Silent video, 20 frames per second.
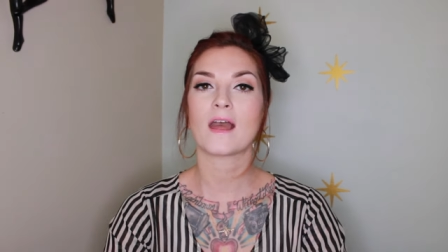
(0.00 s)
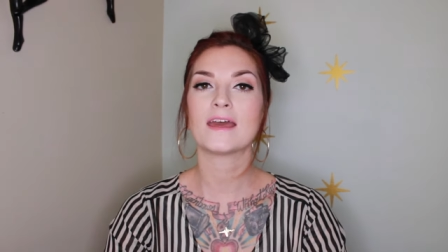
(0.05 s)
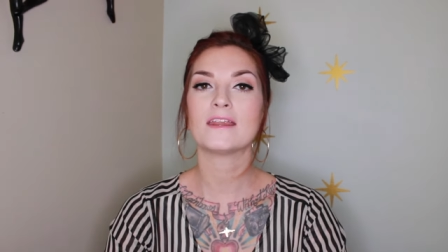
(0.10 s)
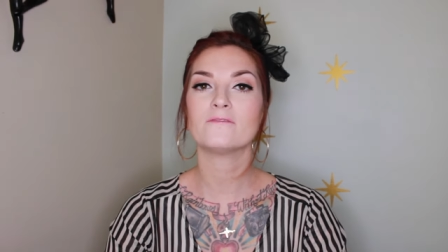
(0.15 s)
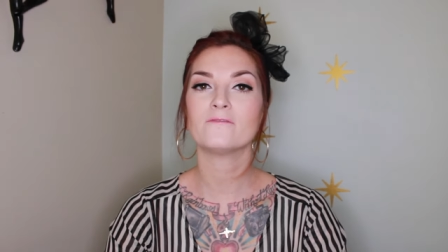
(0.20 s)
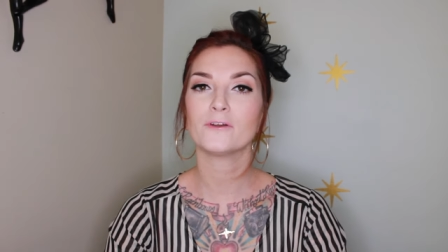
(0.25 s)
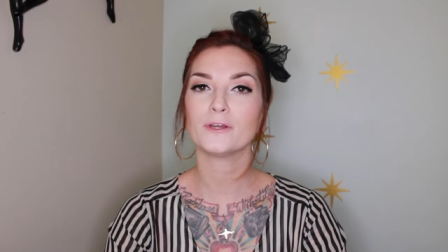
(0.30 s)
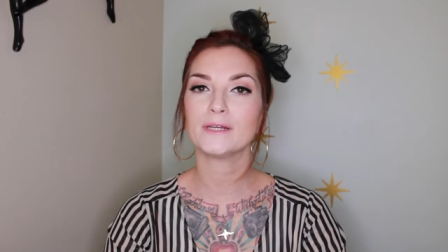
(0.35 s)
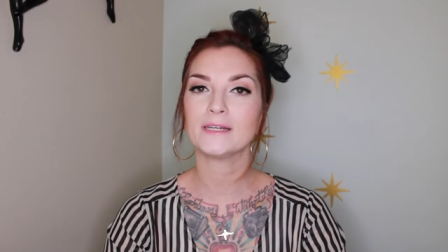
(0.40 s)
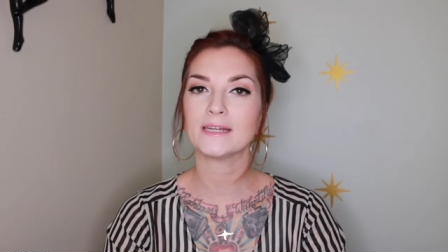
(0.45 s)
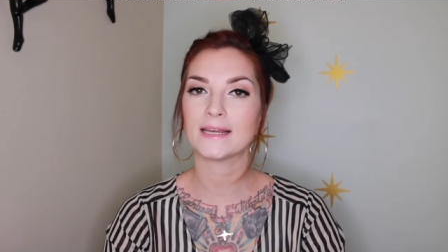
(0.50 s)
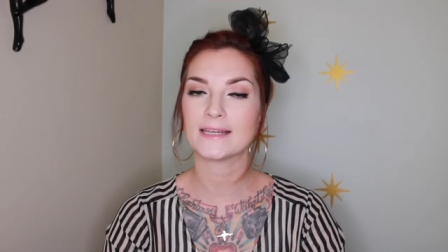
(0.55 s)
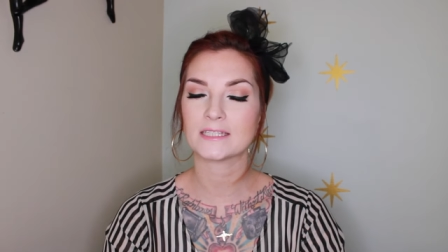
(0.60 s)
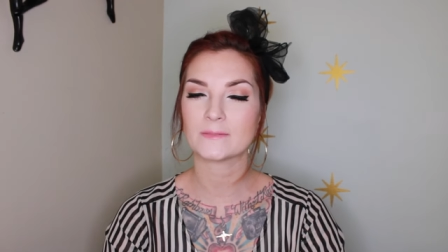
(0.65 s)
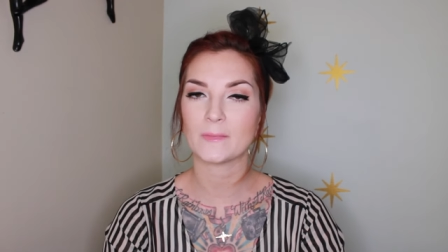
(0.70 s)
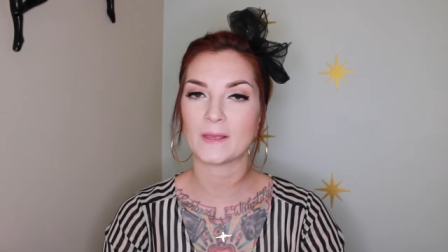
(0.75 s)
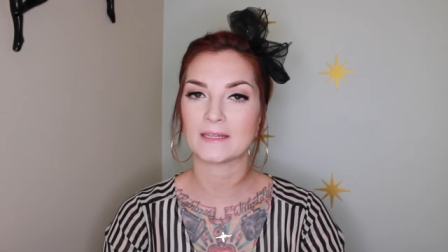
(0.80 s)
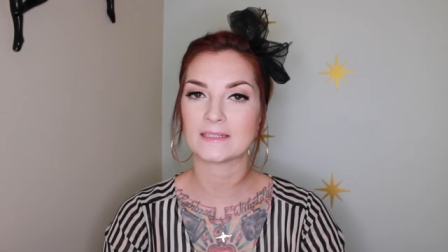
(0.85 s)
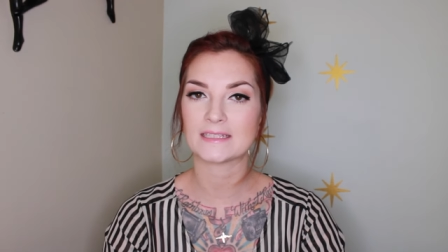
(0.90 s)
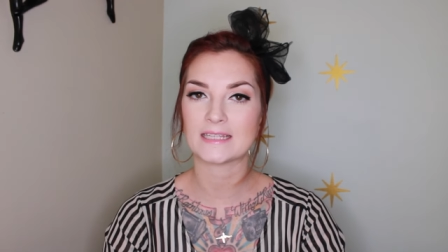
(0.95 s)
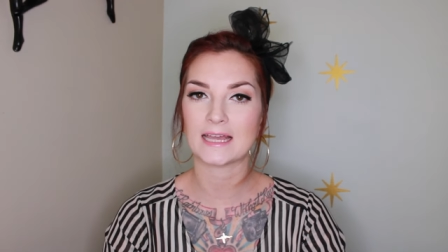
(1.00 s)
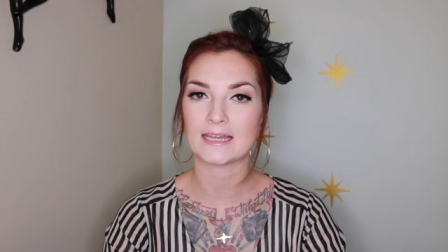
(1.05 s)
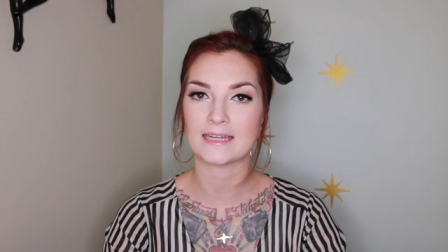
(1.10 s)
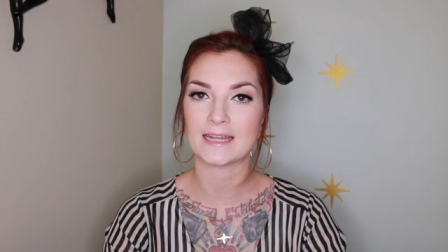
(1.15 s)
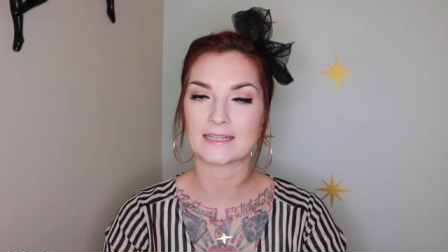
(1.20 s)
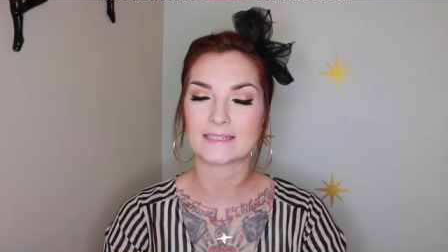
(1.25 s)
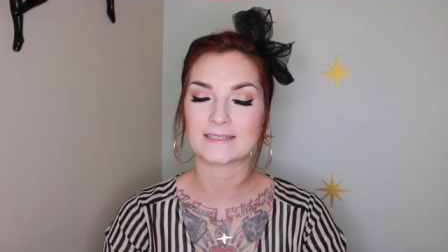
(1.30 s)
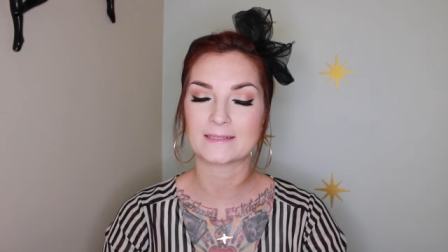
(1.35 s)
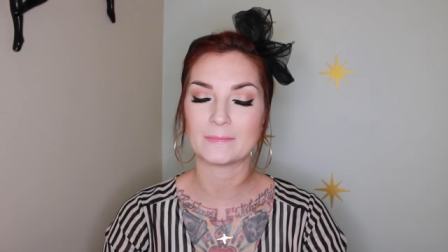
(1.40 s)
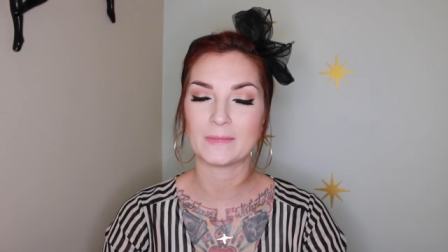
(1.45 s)
and a very nice man sat
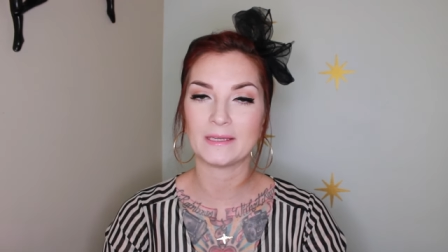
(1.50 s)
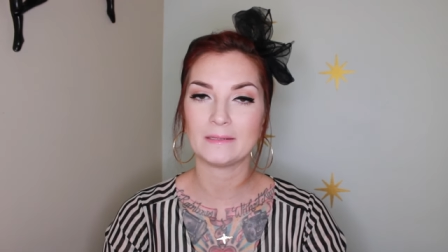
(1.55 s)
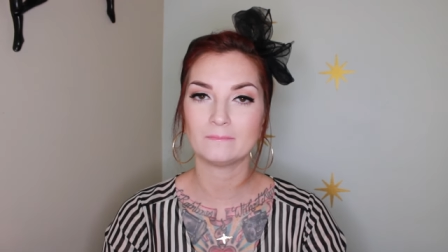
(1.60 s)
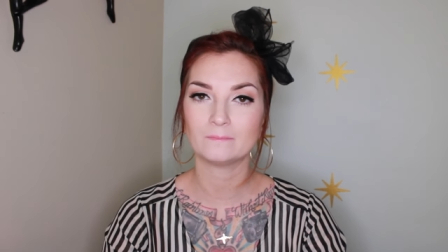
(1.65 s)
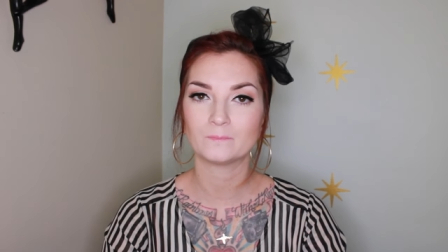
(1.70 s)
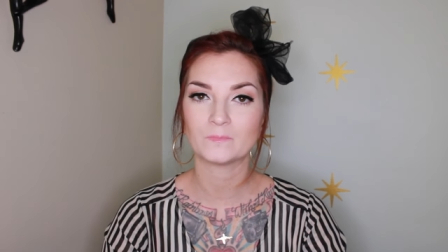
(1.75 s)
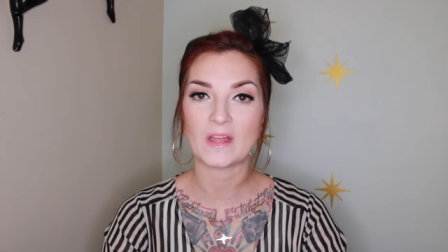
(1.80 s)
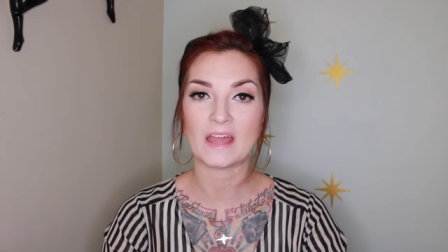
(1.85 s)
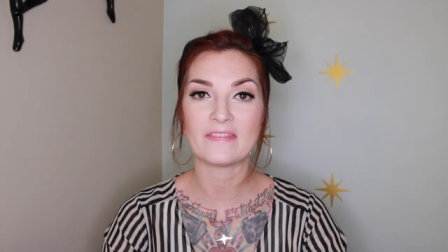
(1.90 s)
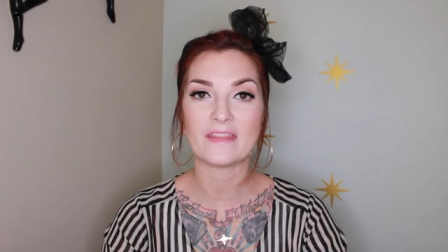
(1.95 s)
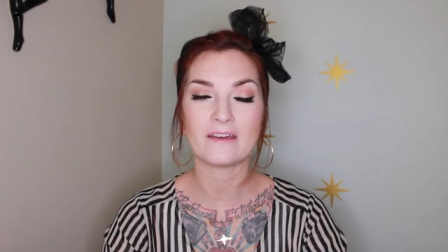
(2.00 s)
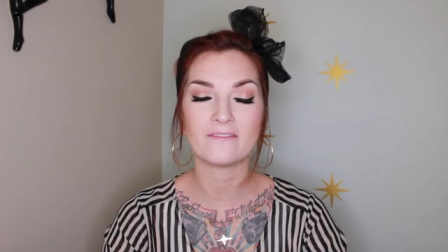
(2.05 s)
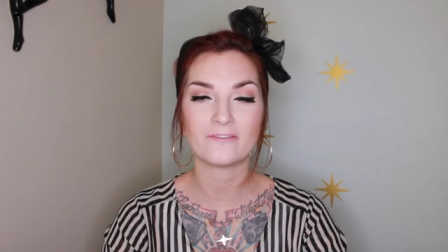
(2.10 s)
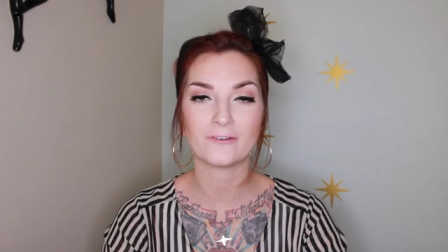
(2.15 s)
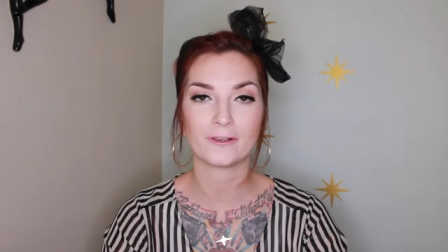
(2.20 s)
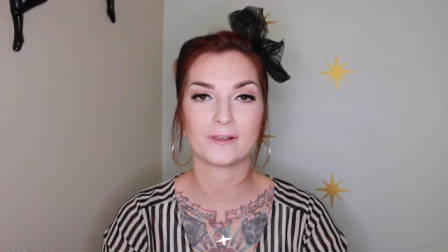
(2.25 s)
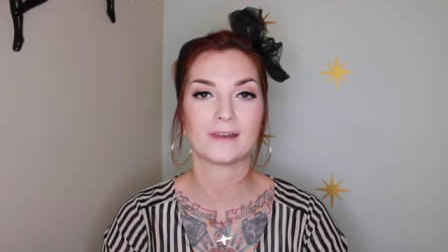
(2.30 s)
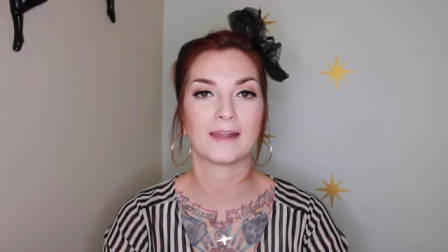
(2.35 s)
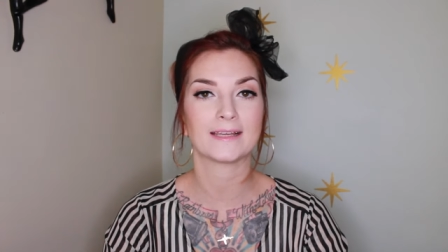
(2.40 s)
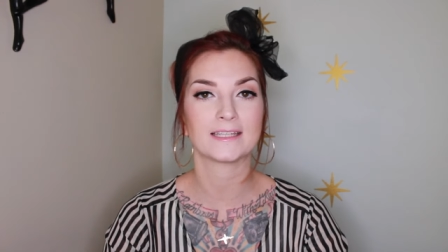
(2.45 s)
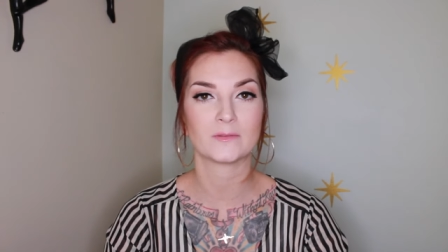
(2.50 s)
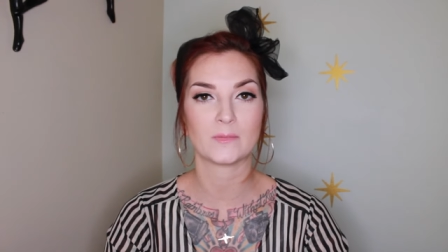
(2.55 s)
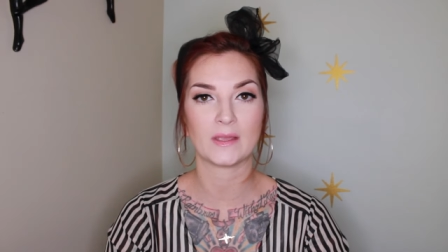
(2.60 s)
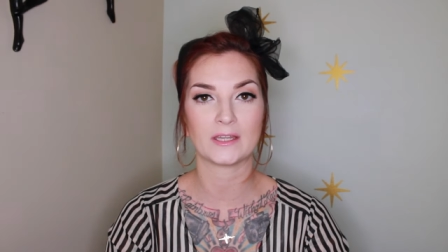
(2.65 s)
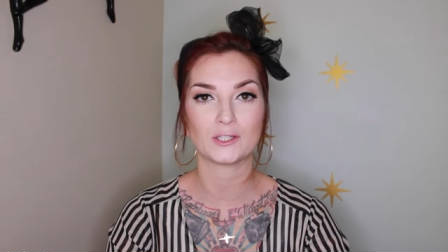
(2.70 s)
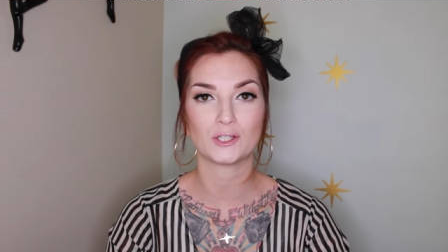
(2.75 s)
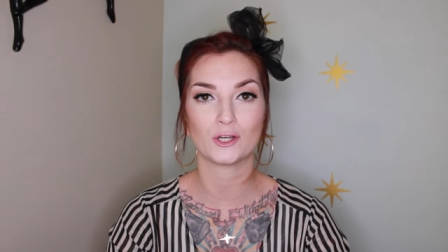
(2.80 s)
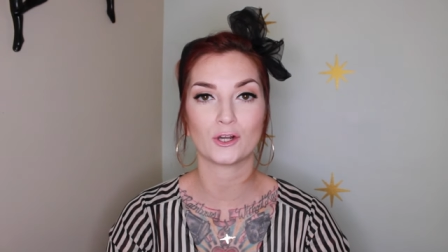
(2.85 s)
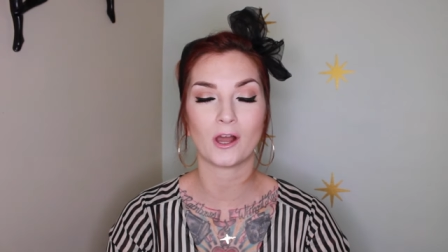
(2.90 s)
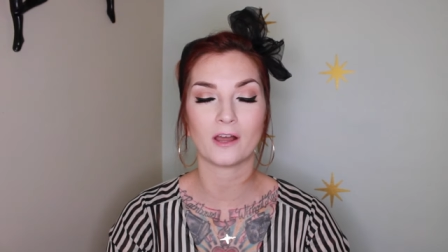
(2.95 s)
next to me and that very nice
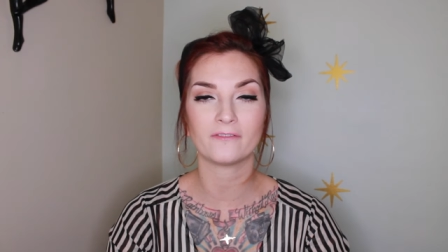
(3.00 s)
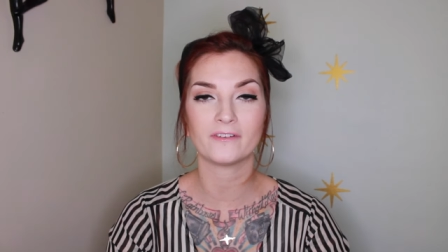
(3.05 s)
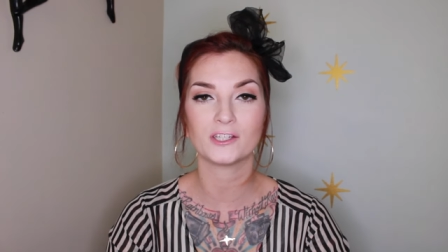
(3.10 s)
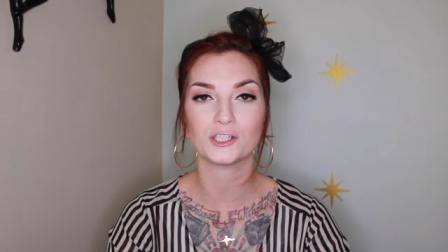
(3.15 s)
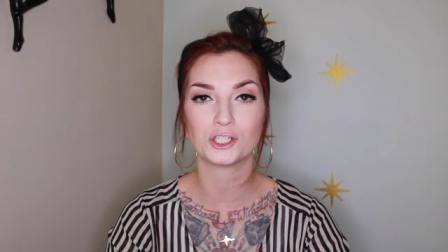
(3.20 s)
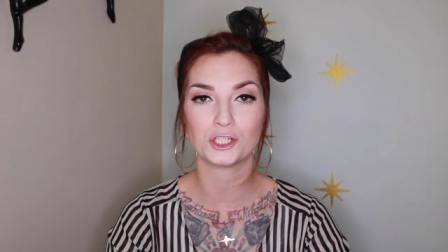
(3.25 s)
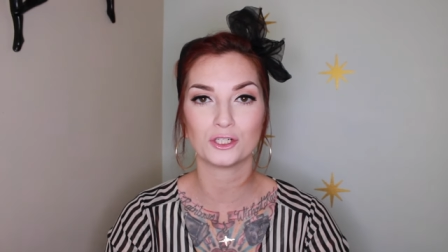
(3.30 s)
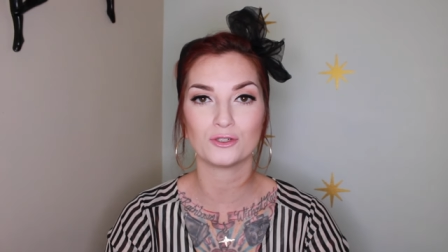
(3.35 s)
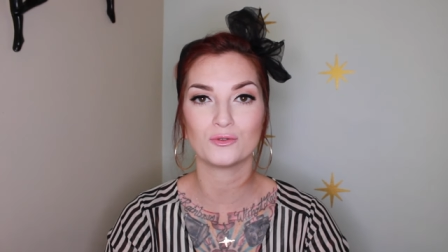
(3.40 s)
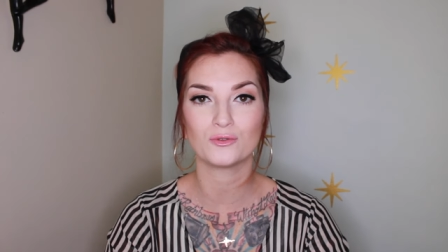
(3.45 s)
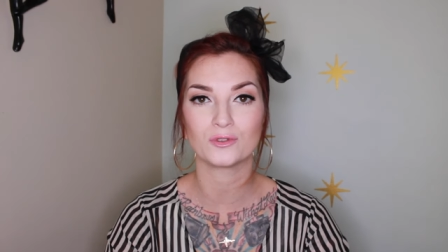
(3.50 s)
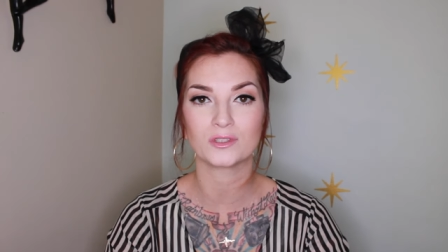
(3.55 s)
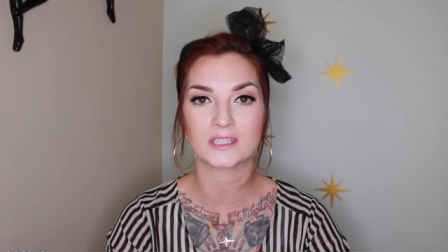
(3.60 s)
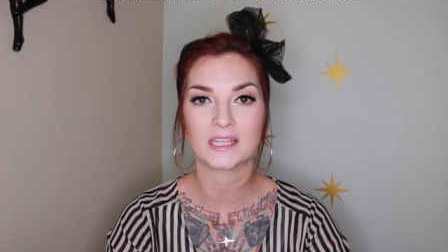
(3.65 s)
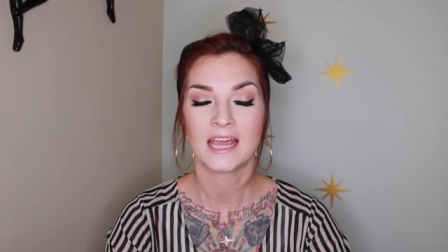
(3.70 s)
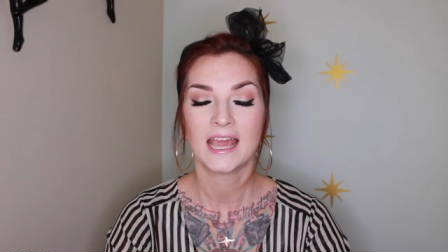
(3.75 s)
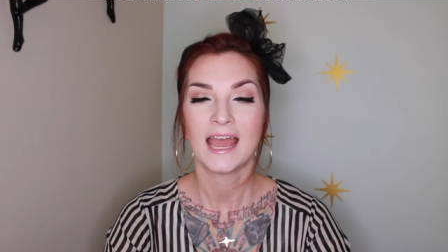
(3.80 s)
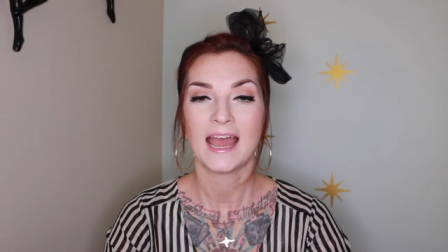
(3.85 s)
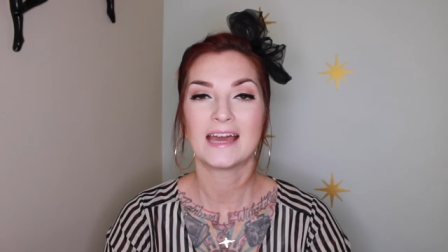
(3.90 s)
man took off his shoes